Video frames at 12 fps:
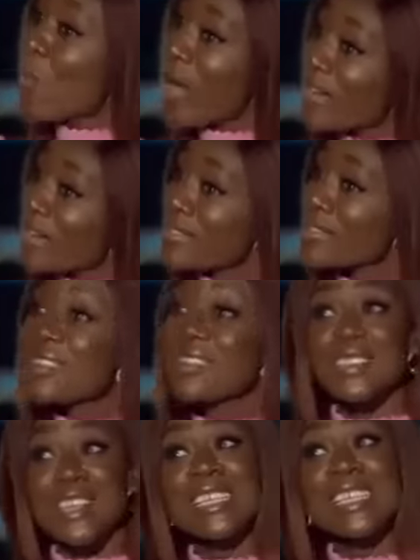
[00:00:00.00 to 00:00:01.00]
Well,
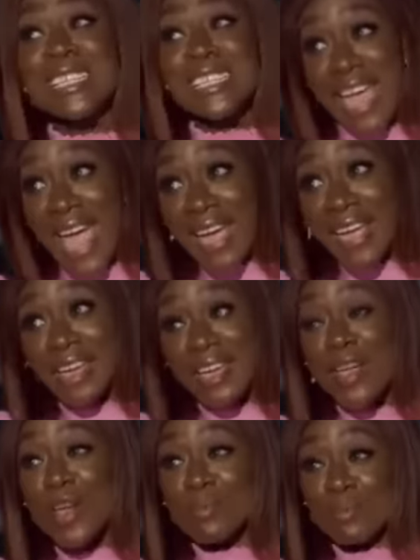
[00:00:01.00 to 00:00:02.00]
not in tech,
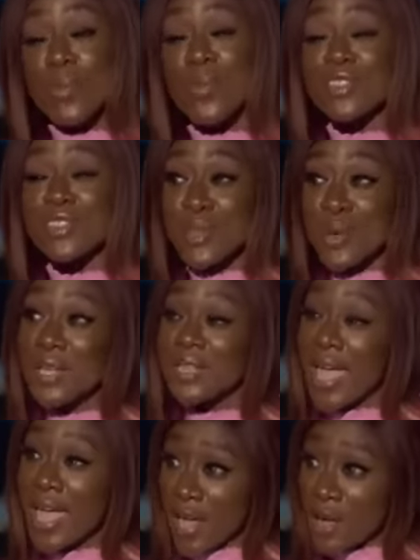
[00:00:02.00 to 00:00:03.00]
but with you at
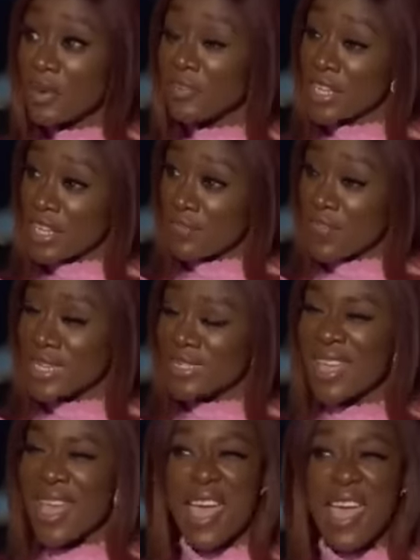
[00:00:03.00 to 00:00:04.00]
the helm of the affairs,
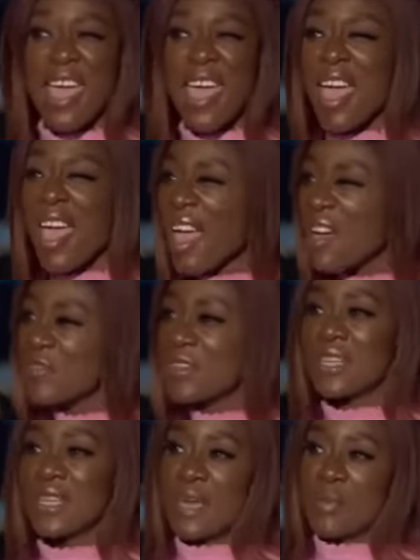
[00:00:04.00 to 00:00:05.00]

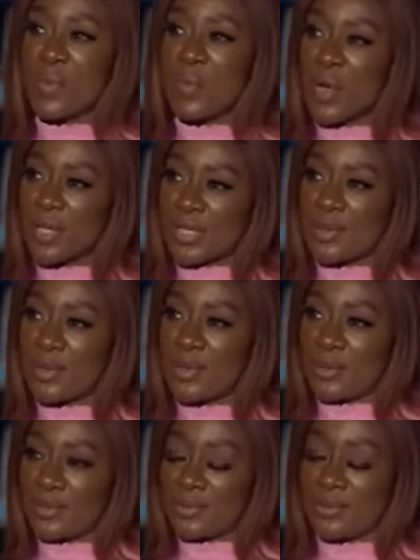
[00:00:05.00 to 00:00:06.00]
everything can be possible.
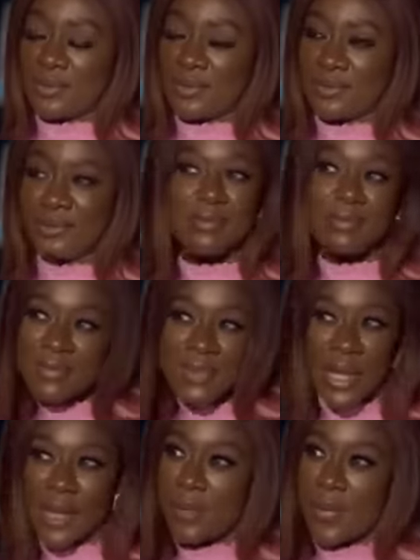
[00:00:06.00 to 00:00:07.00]

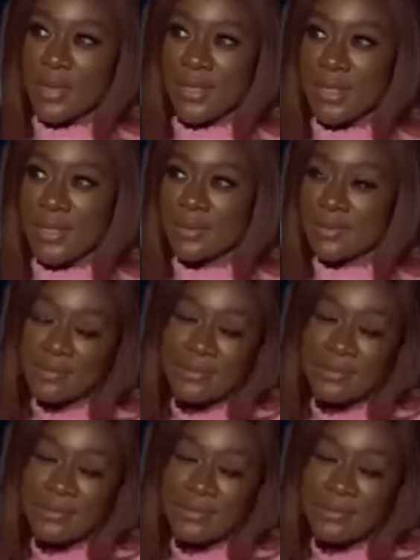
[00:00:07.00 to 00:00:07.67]
Think about it.